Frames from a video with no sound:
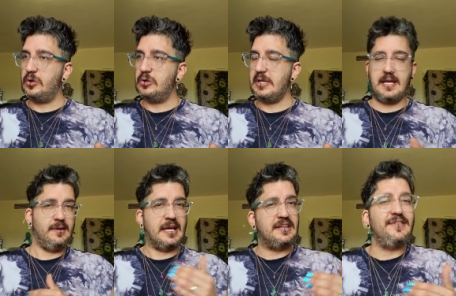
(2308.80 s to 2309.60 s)
let,
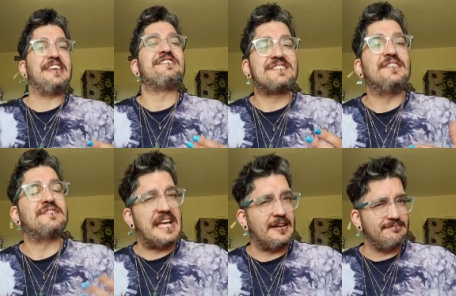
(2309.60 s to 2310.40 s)
like you've let yourself
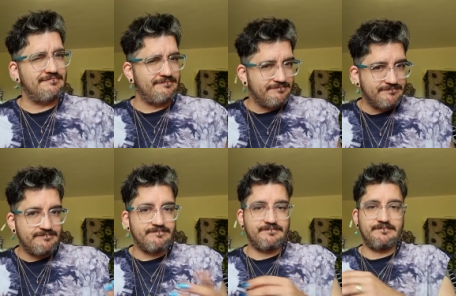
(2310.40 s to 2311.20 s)
down.
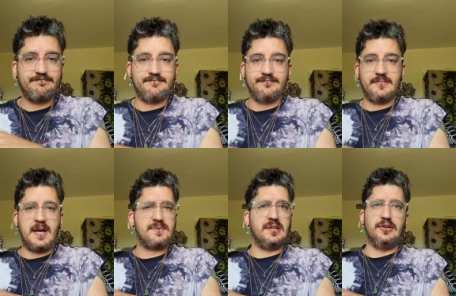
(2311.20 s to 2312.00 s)

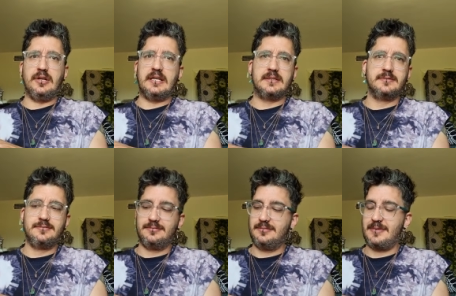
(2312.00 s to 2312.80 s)
Absolutely.
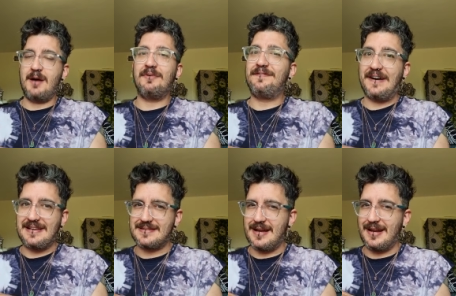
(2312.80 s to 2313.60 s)
I'm a
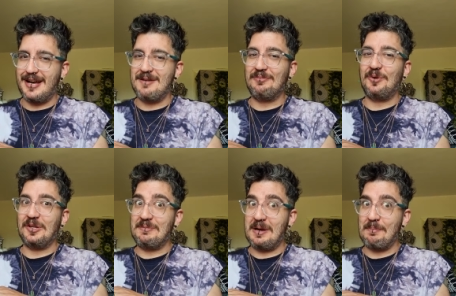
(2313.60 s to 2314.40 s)
fire sign. I'm all
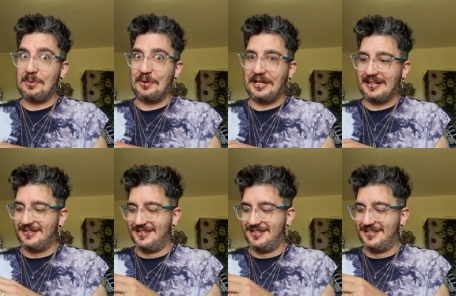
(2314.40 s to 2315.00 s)
about burning